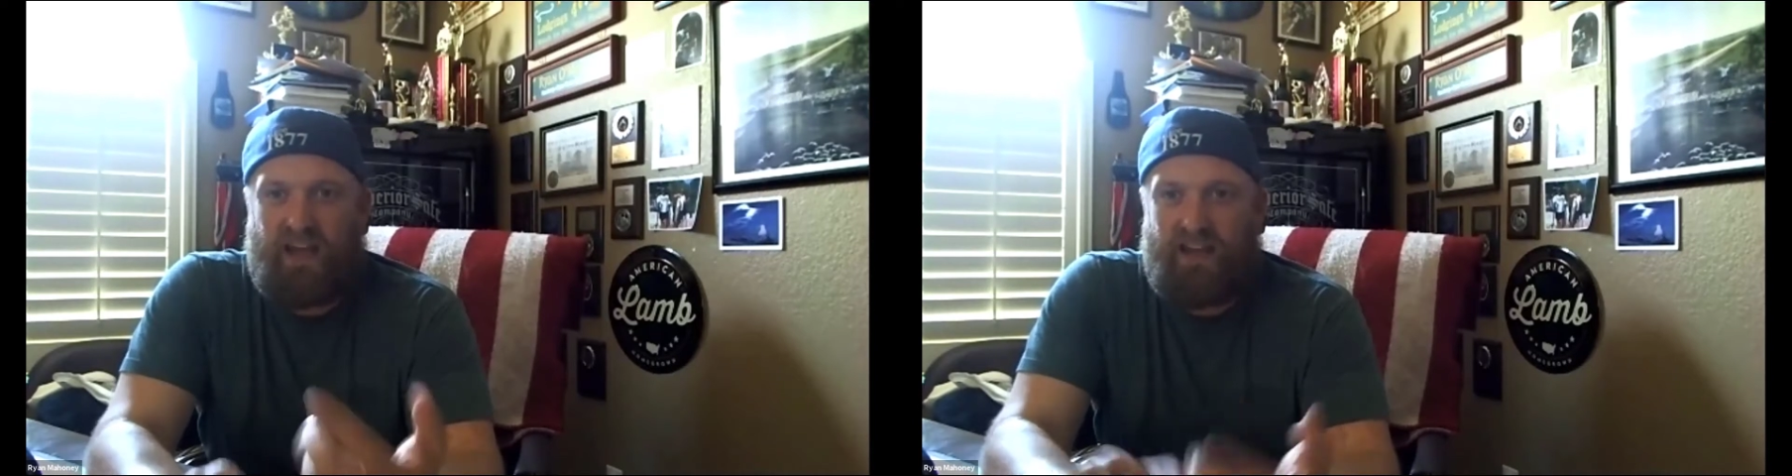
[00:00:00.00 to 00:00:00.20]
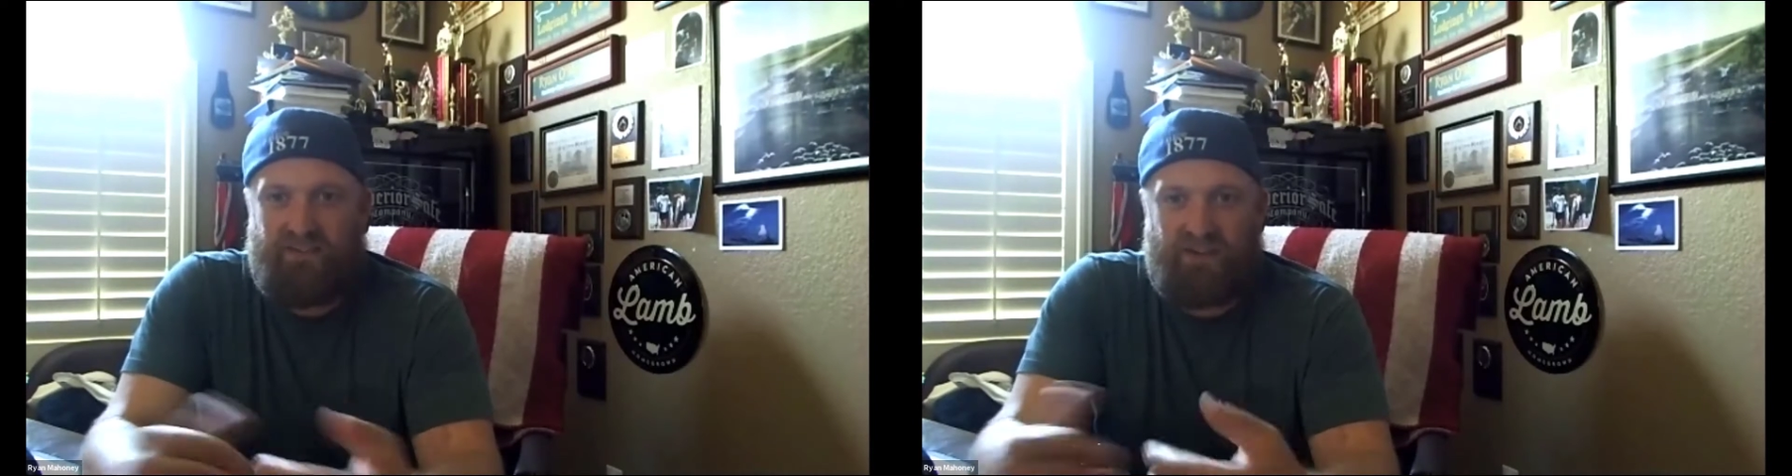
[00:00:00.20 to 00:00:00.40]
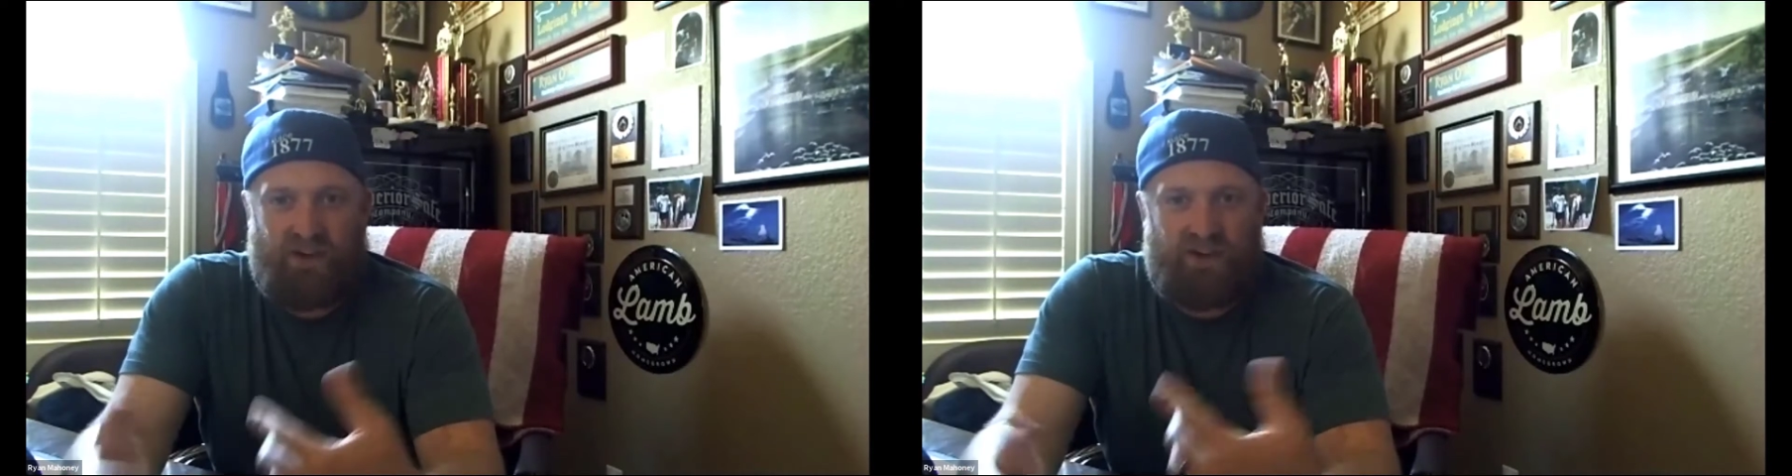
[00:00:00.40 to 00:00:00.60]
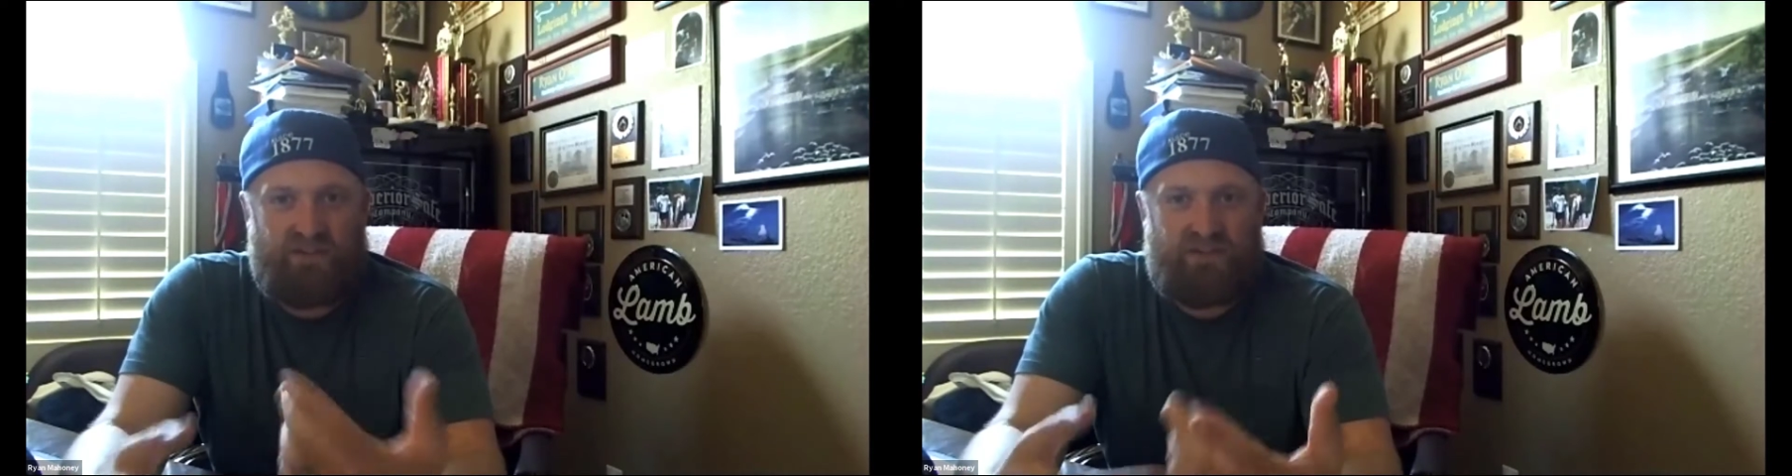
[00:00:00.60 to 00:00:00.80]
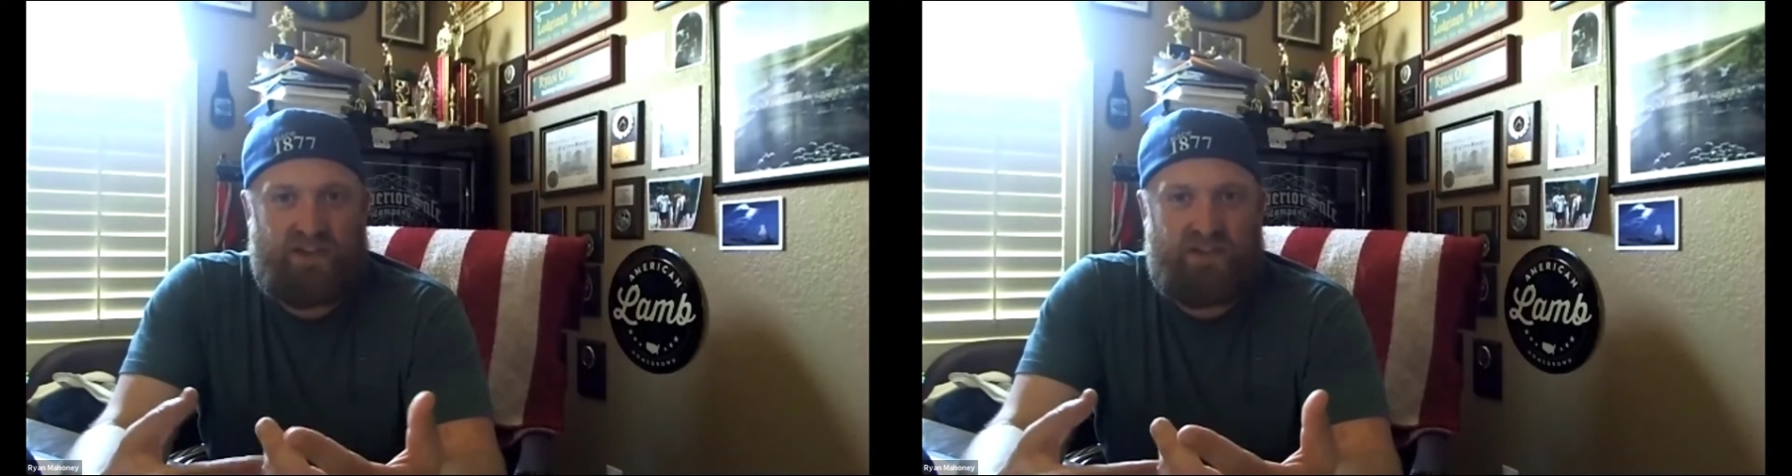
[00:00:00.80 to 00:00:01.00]
having a
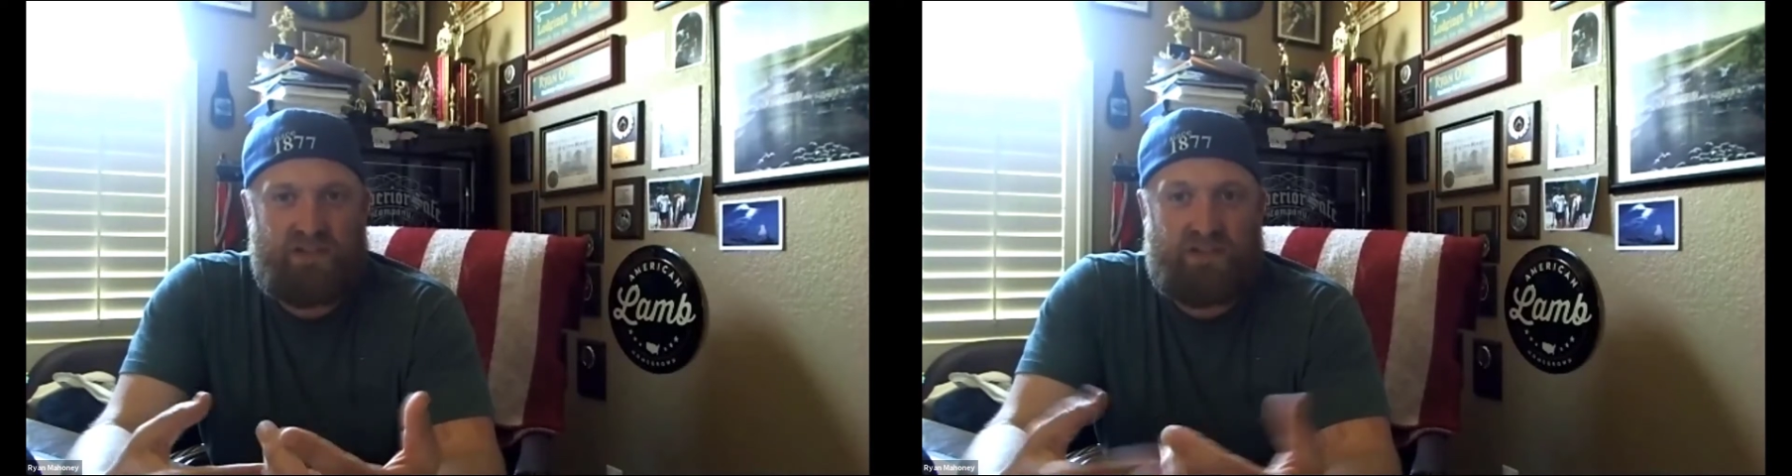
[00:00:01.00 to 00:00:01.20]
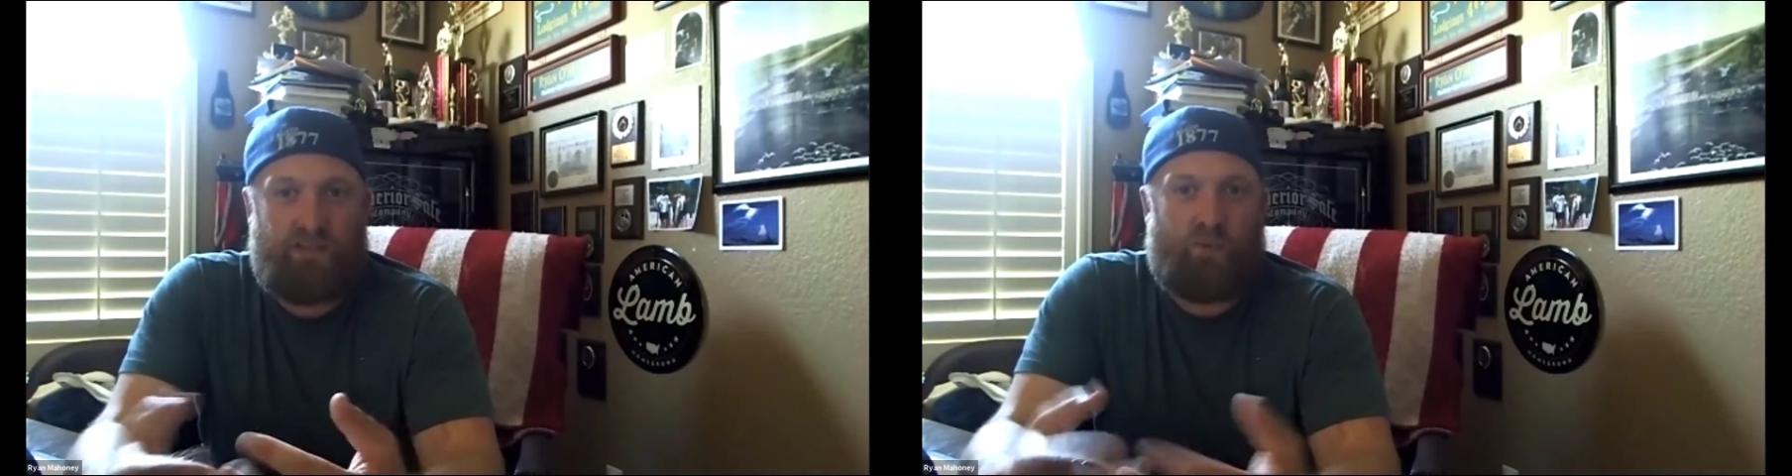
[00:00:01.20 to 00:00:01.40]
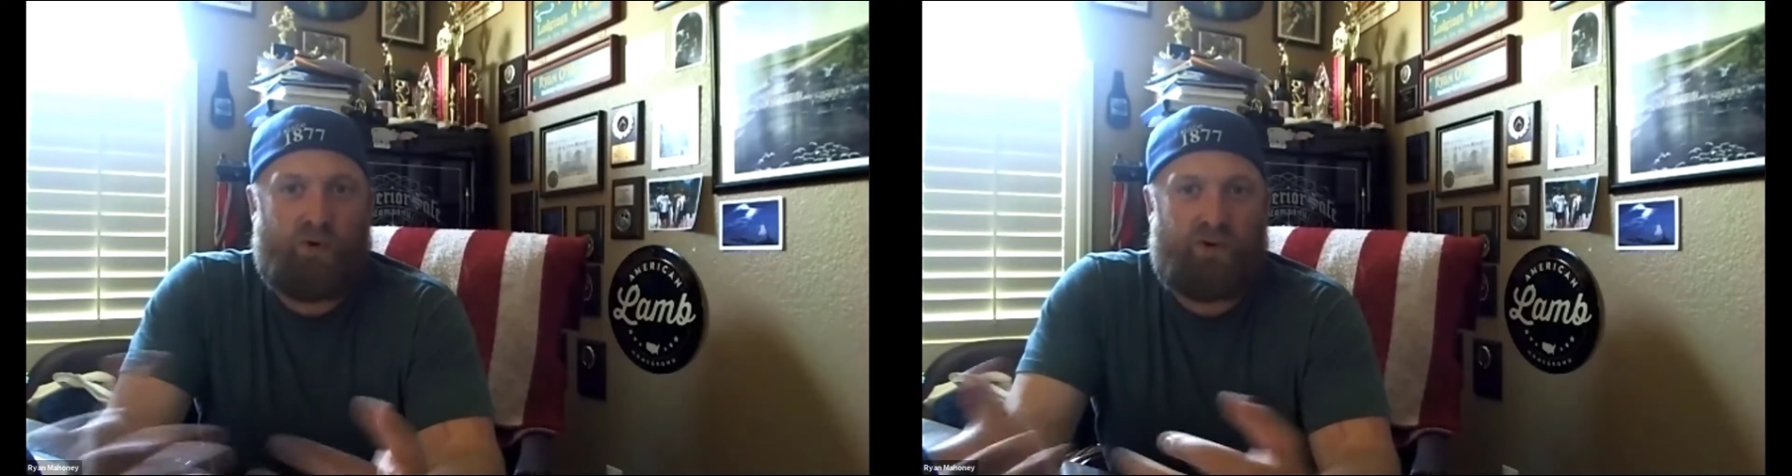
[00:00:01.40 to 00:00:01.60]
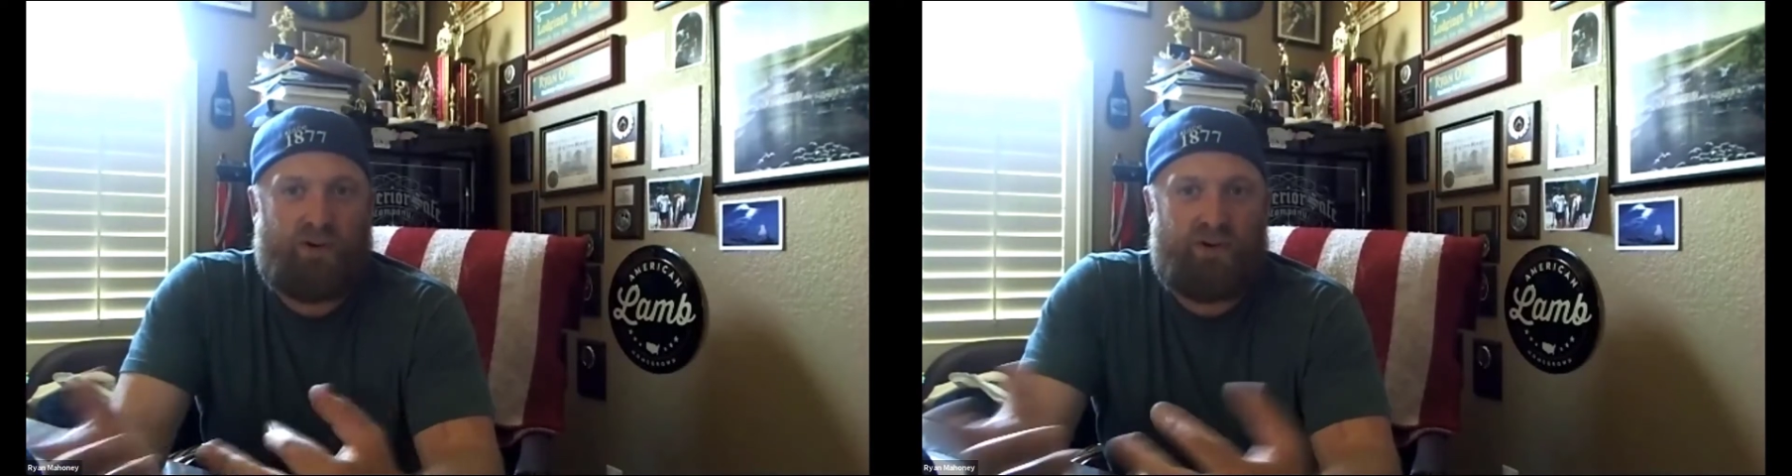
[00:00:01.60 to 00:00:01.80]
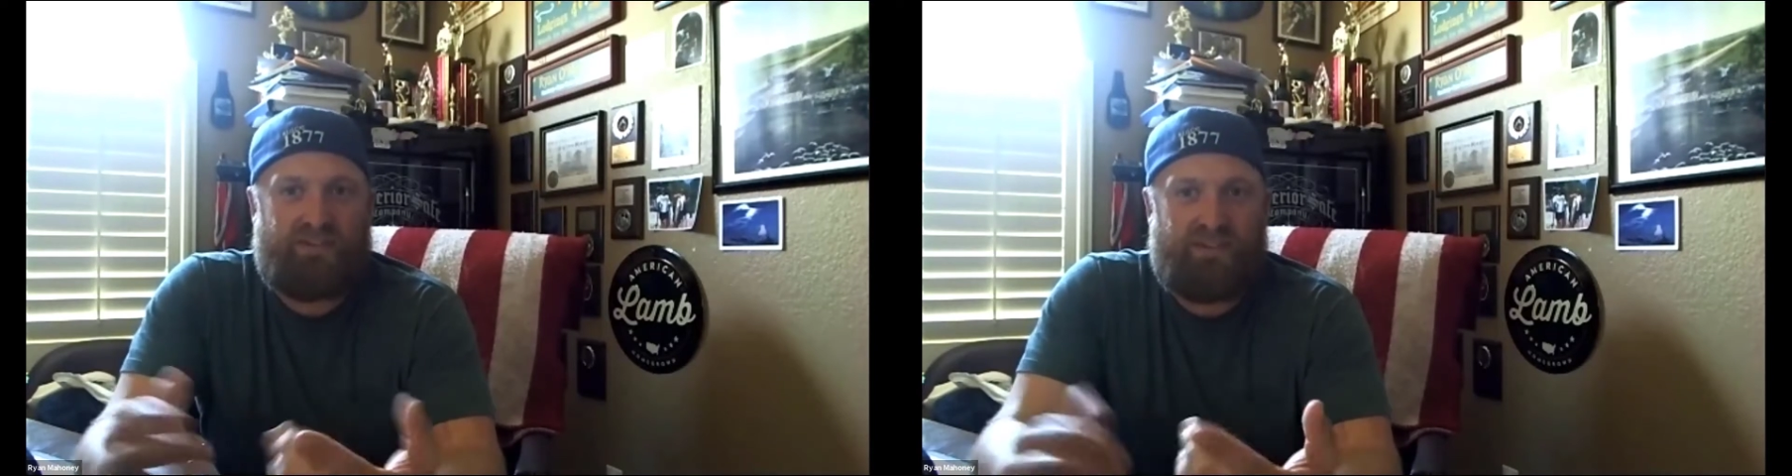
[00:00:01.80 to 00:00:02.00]
conversation, him or her.